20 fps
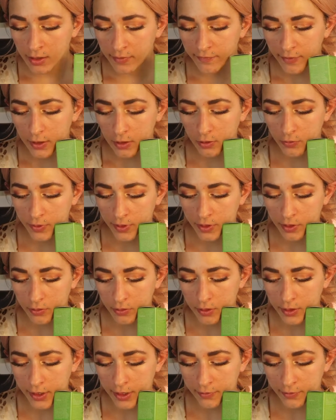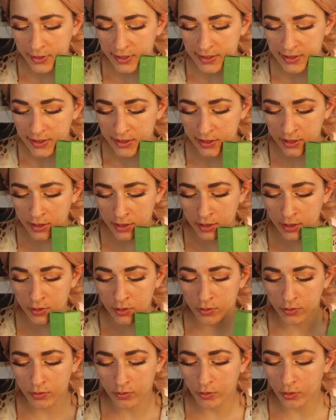Follow with the Ole
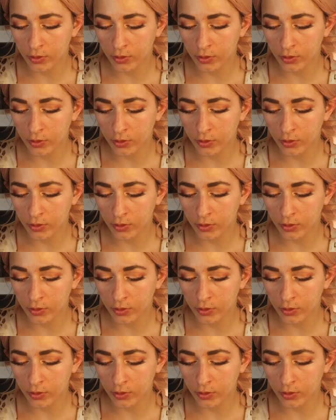Henriksen,